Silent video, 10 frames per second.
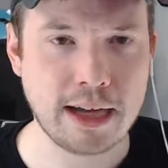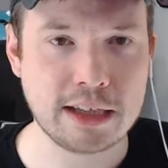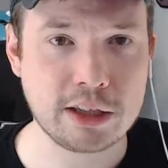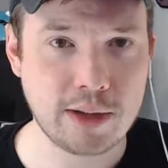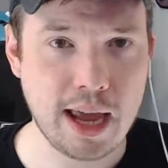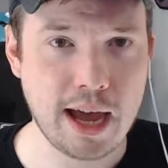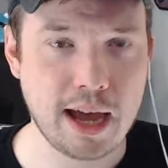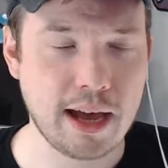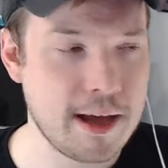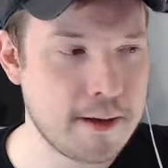So
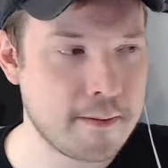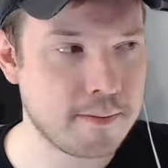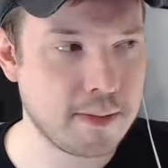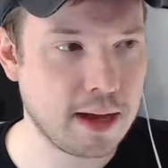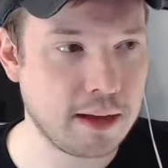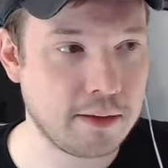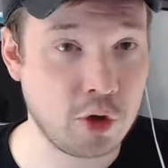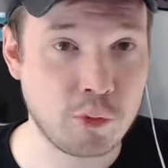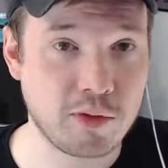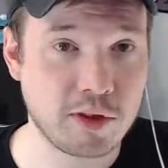yeah,
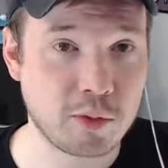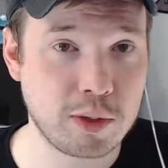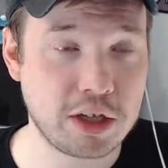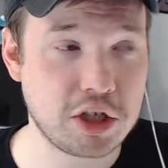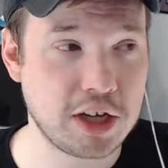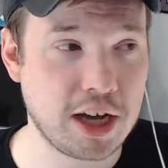Doom for the Switch,